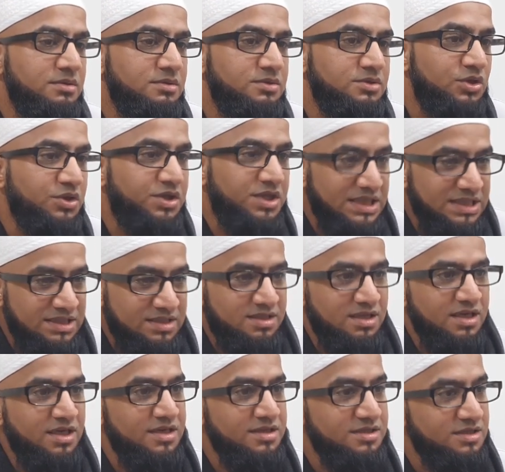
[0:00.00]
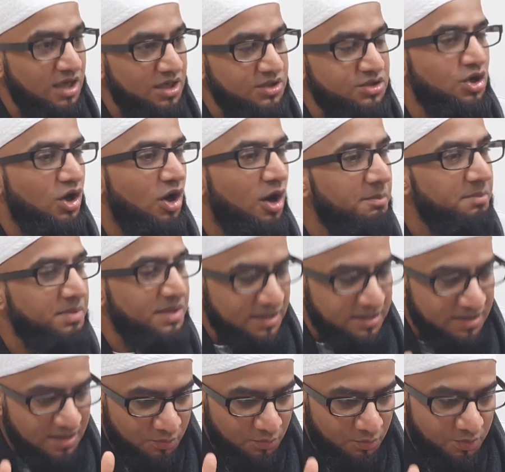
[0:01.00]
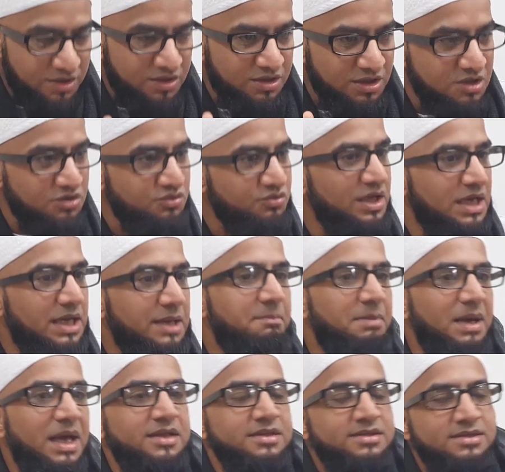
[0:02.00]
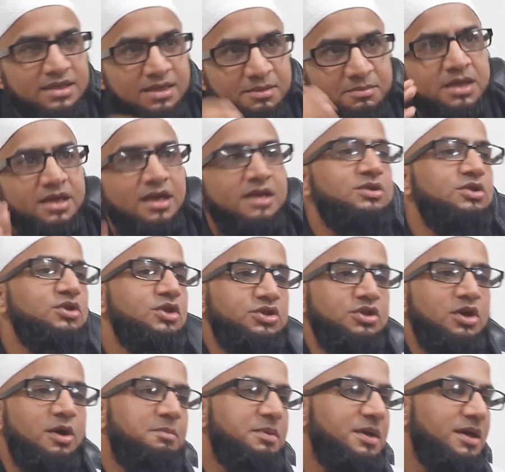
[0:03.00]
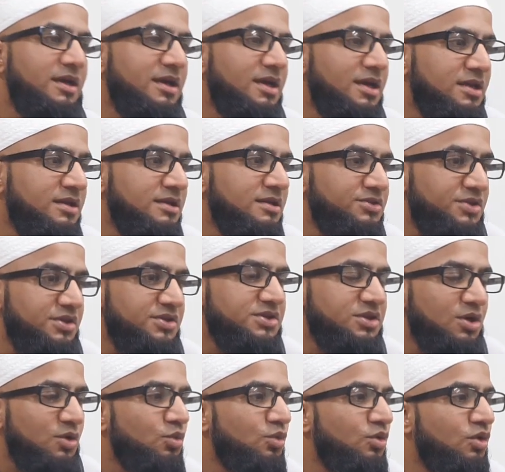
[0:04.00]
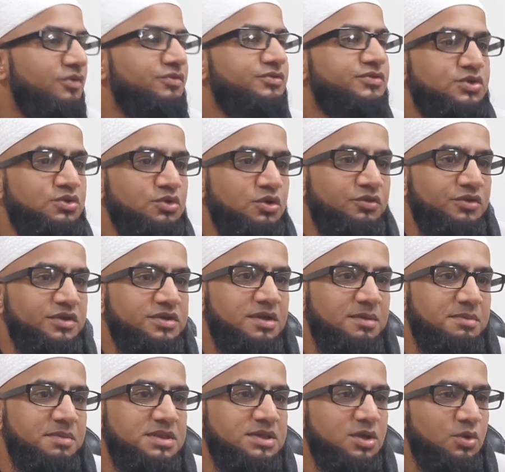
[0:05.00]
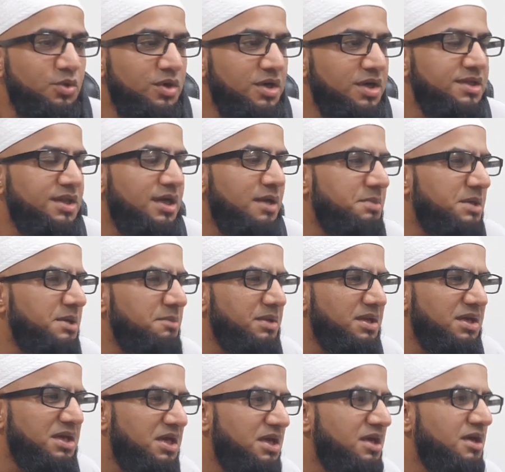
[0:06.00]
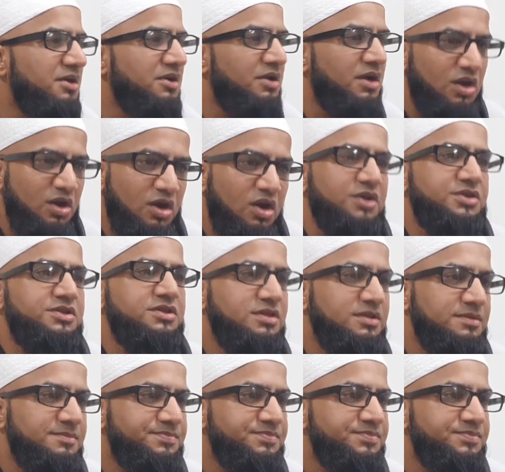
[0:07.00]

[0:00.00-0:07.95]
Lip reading: So this is a topic that we need really balance. And let me get to the topic. Tasawwuf, Sufism, is a word that people hear a lot.